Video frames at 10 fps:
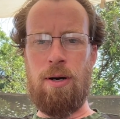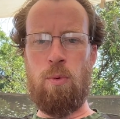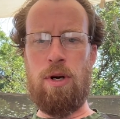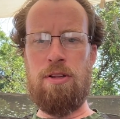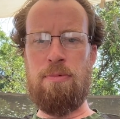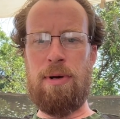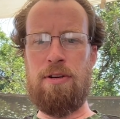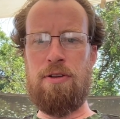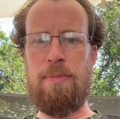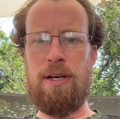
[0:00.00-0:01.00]
What
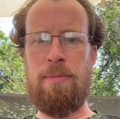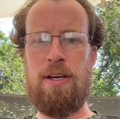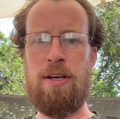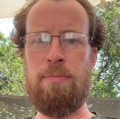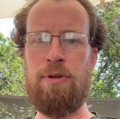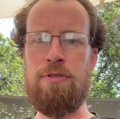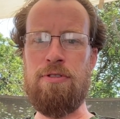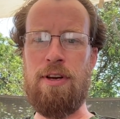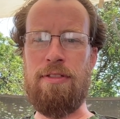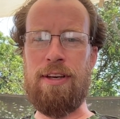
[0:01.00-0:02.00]
inspired you to become an ink
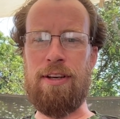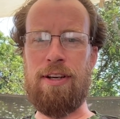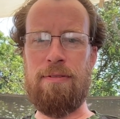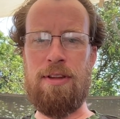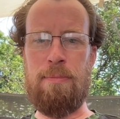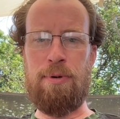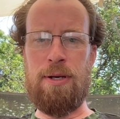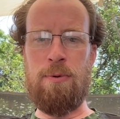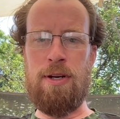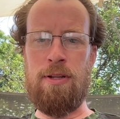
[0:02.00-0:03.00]
producer? I think I covered that
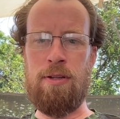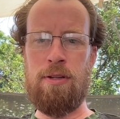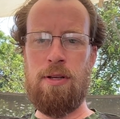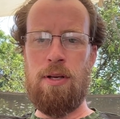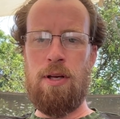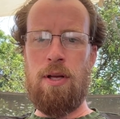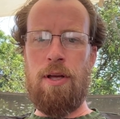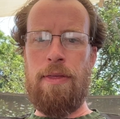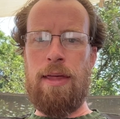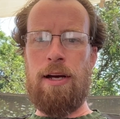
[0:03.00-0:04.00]
pretty well.
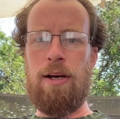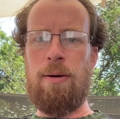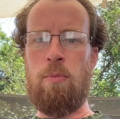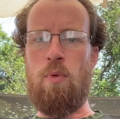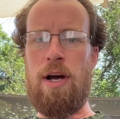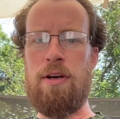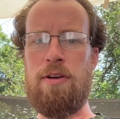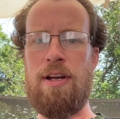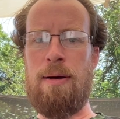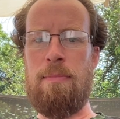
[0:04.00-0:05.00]
Why are
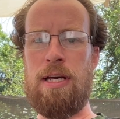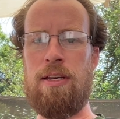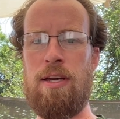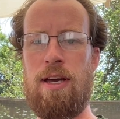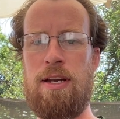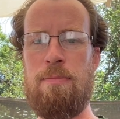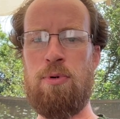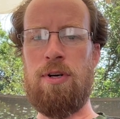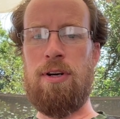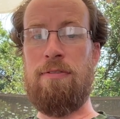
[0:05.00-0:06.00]
you not making any
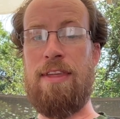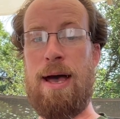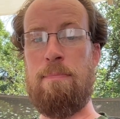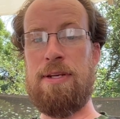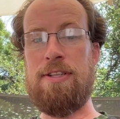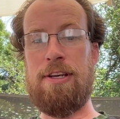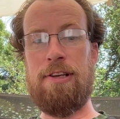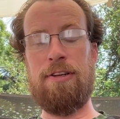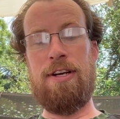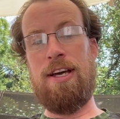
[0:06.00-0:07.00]
more of that
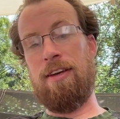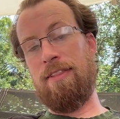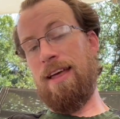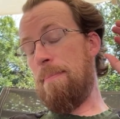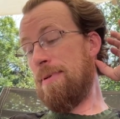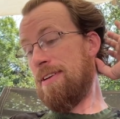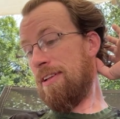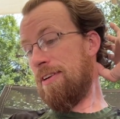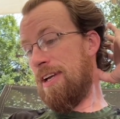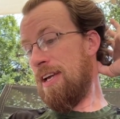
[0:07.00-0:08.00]
particular ink? That
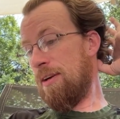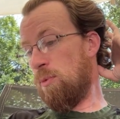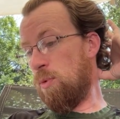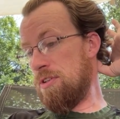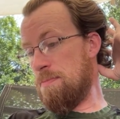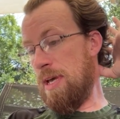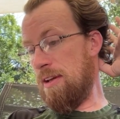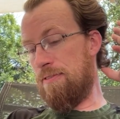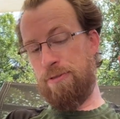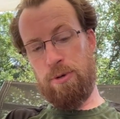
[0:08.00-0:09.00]
particular ink was
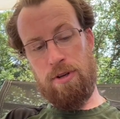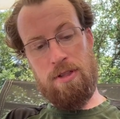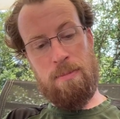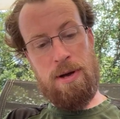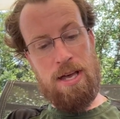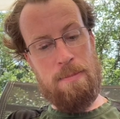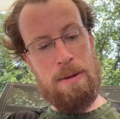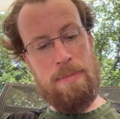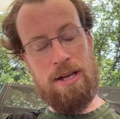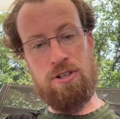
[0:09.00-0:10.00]
made for the
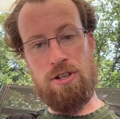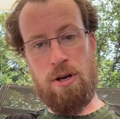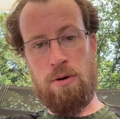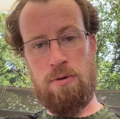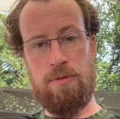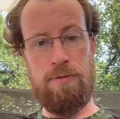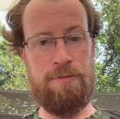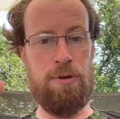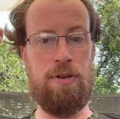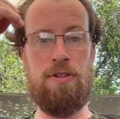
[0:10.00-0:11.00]
Miami Pen Show
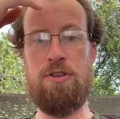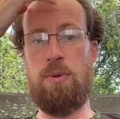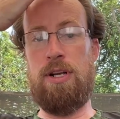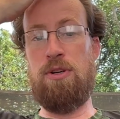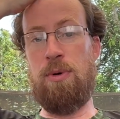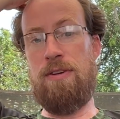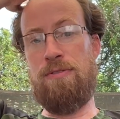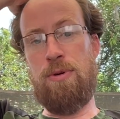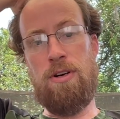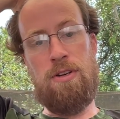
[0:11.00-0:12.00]
for the
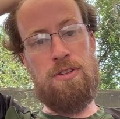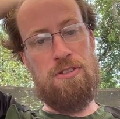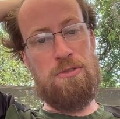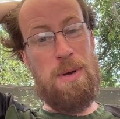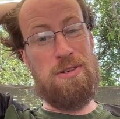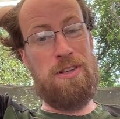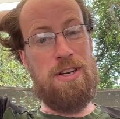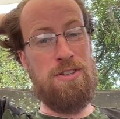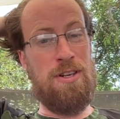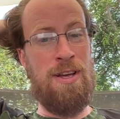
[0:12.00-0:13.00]
2024. It's a special
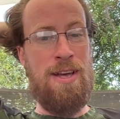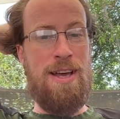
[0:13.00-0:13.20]
edition.